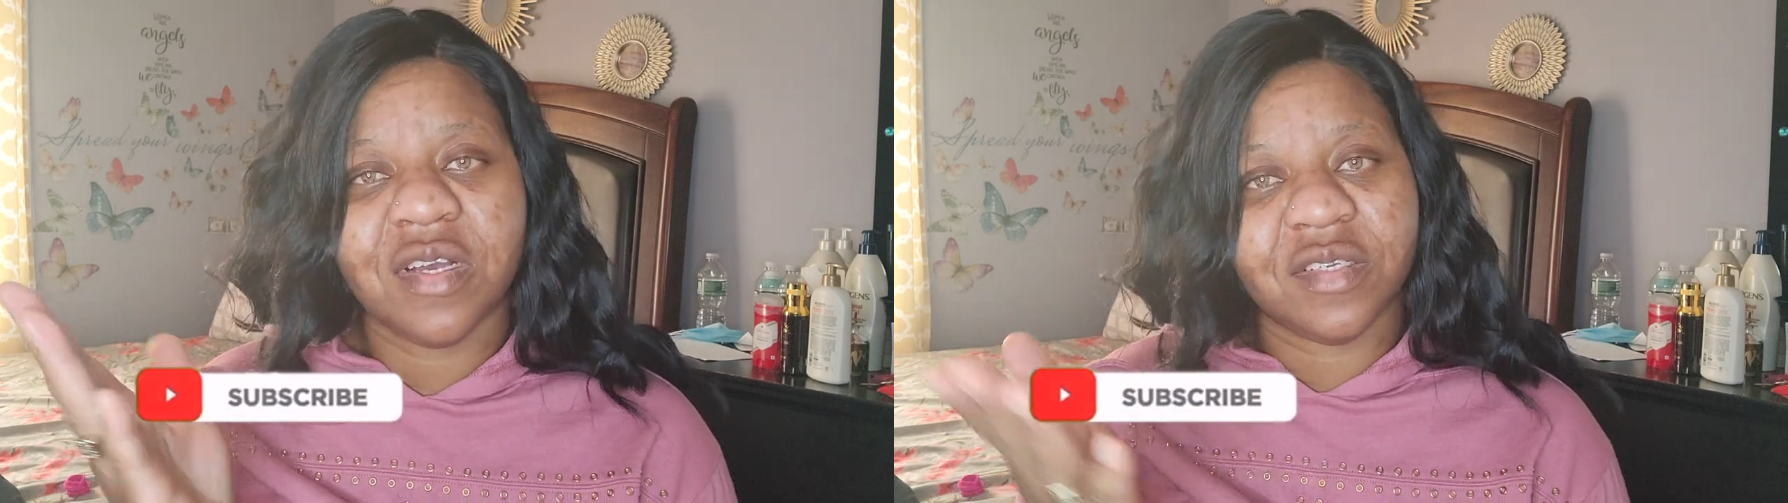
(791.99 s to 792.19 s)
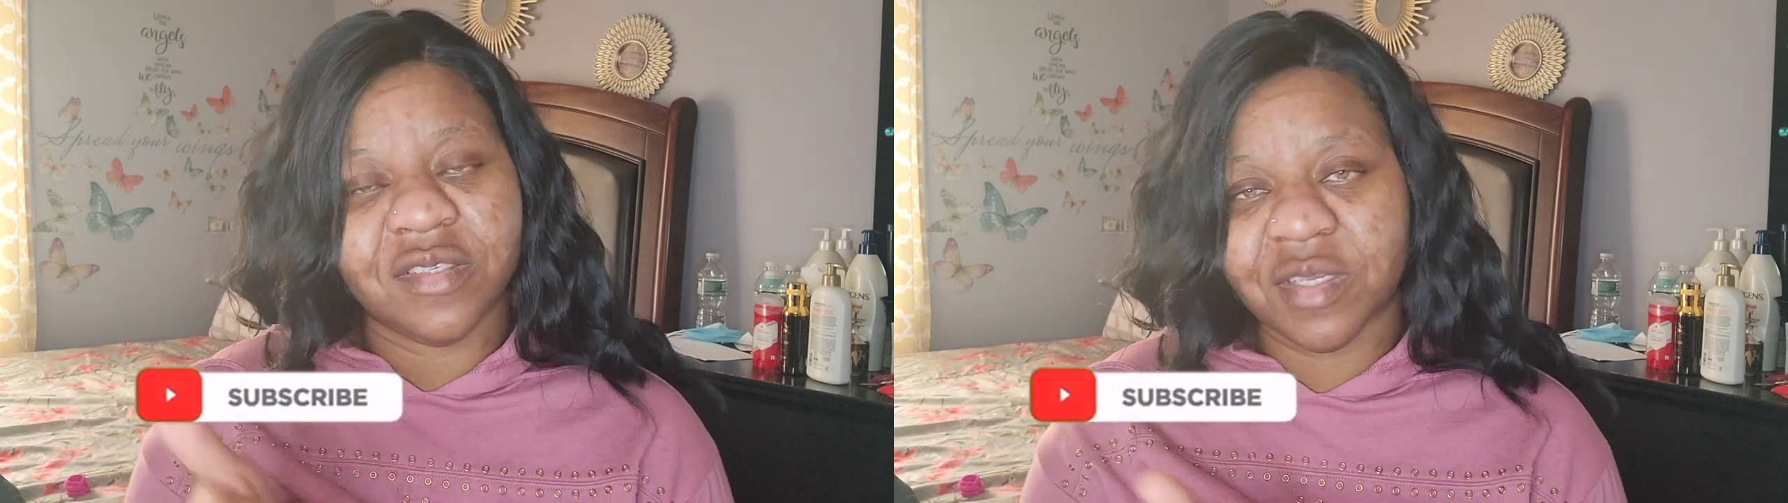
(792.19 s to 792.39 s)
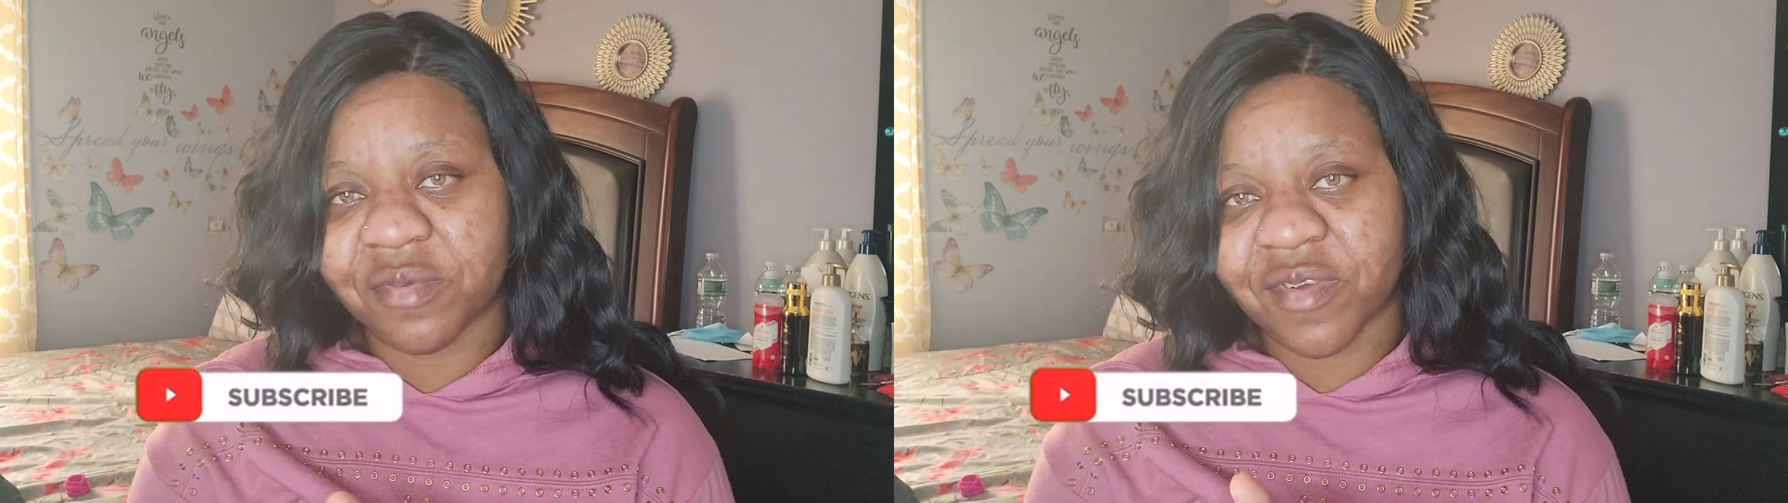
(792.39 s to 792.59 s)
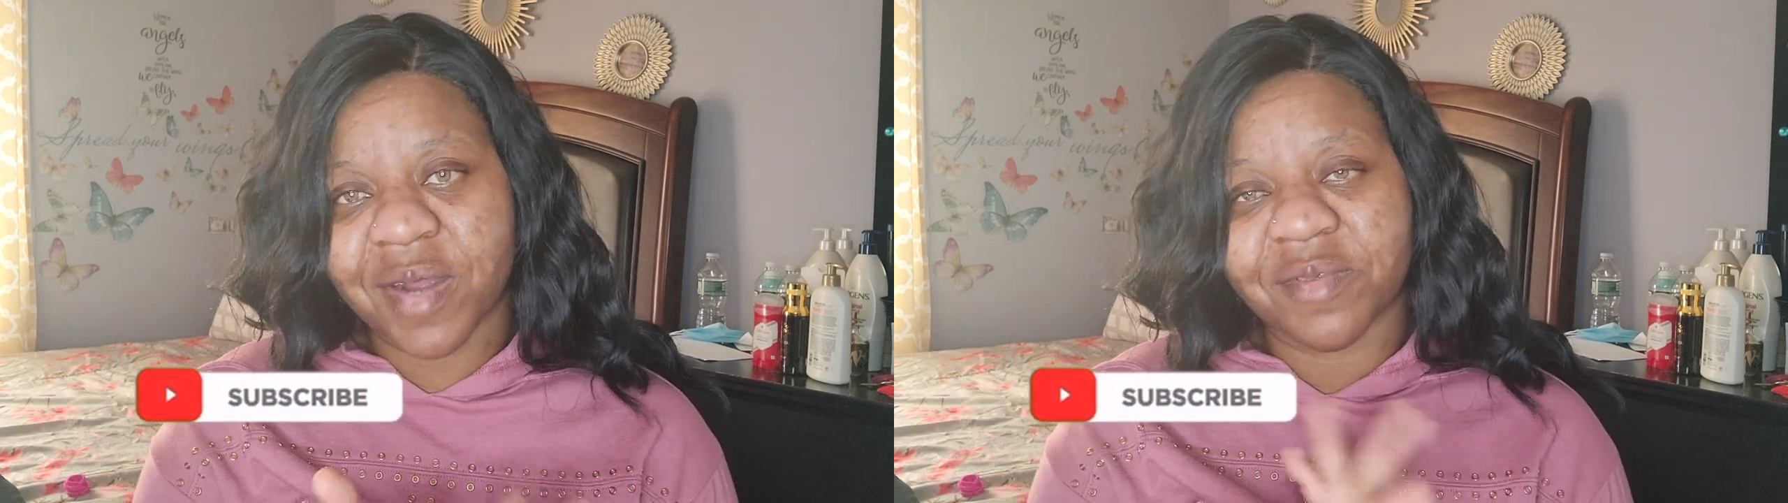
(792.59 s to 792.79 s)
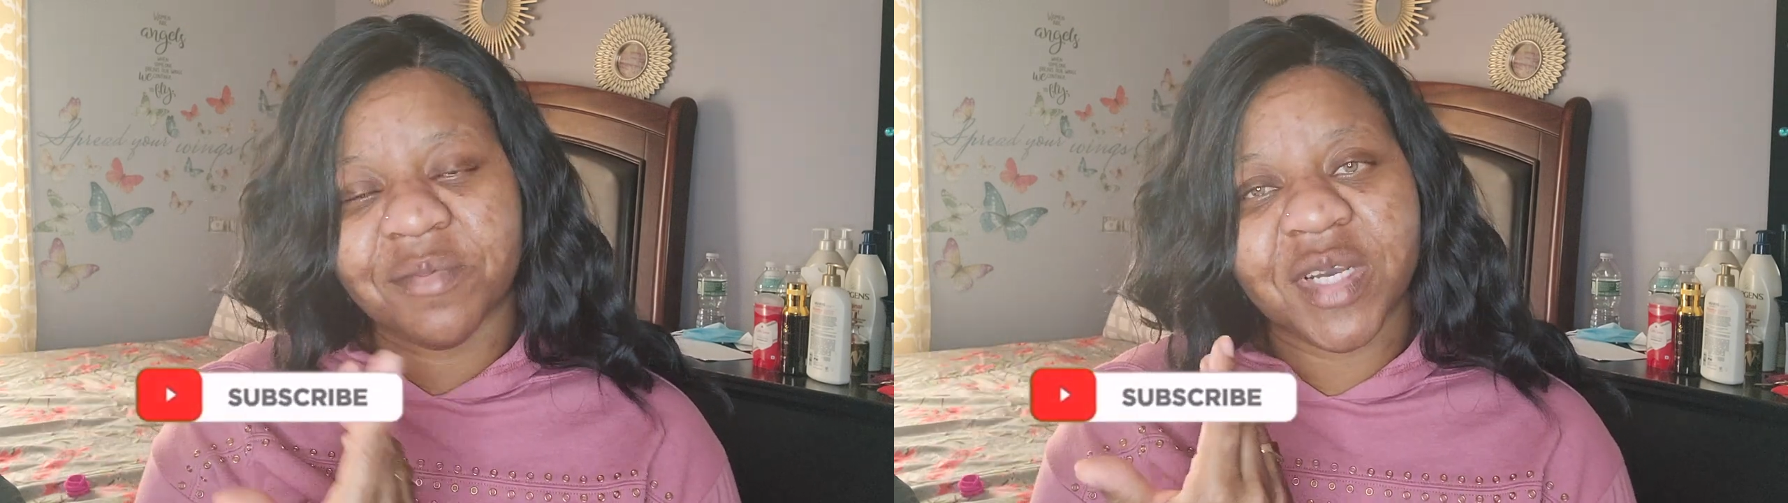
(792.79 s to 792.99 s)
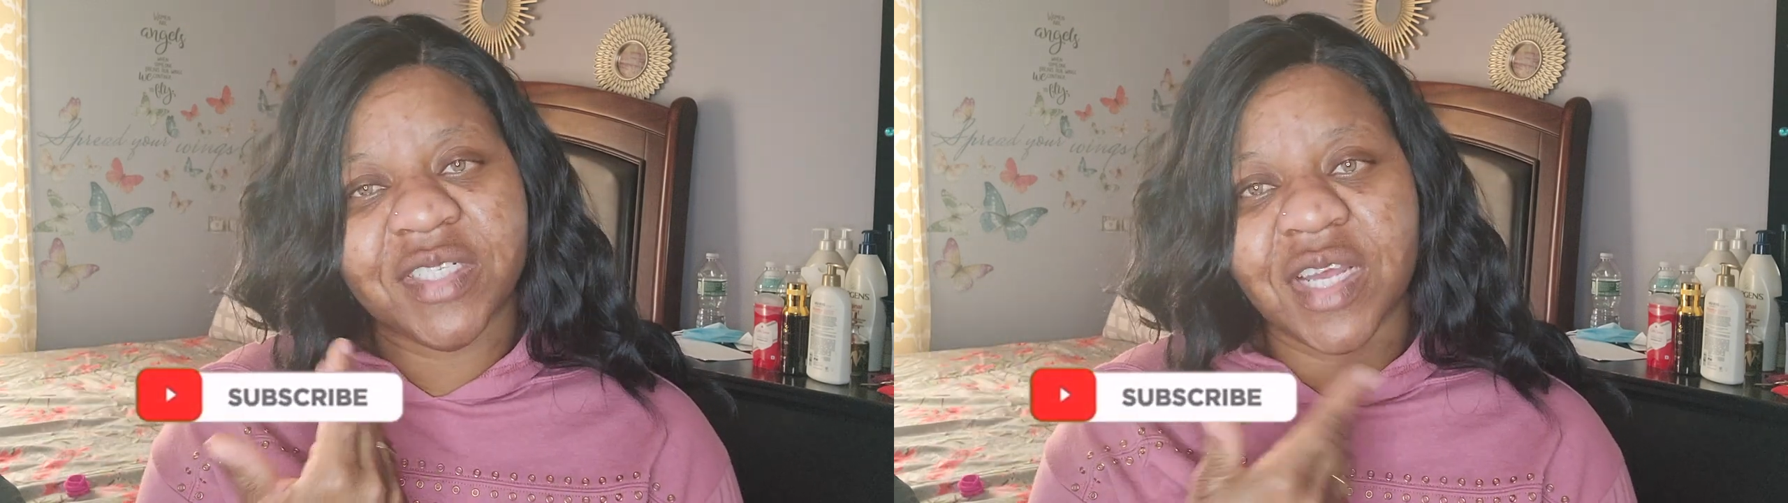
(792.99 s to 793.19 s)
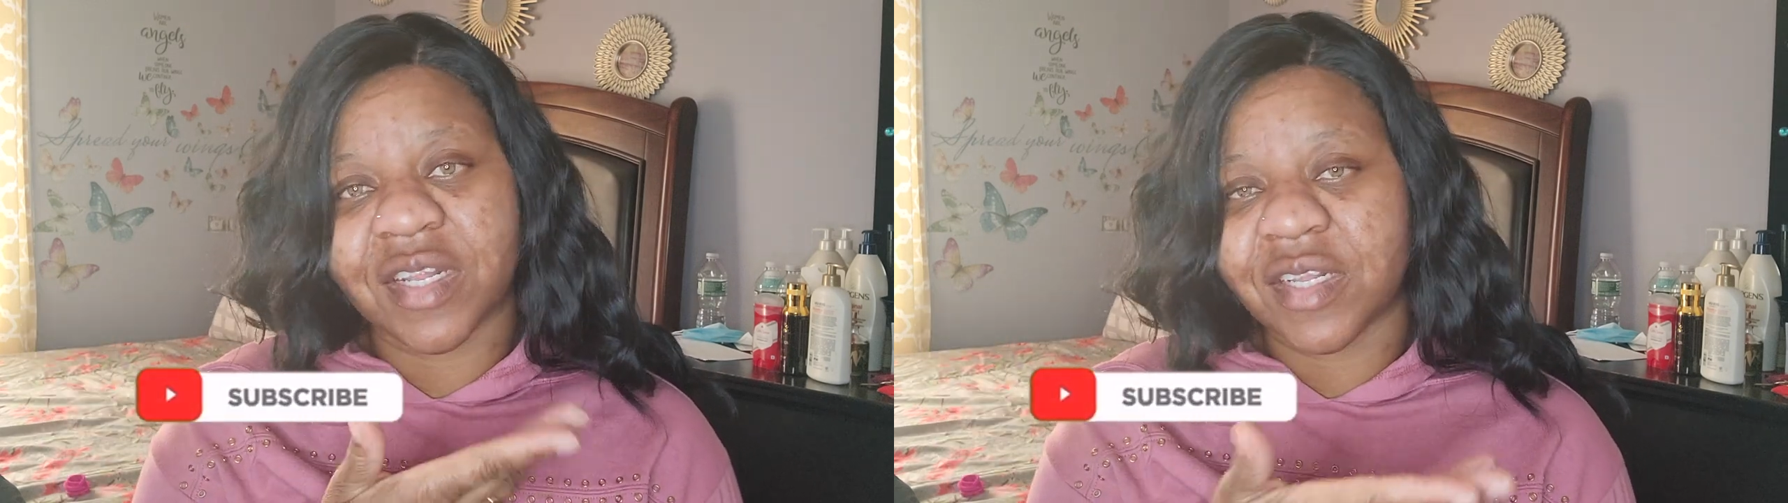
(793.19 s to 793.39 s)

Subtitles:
Subscribe to my channel,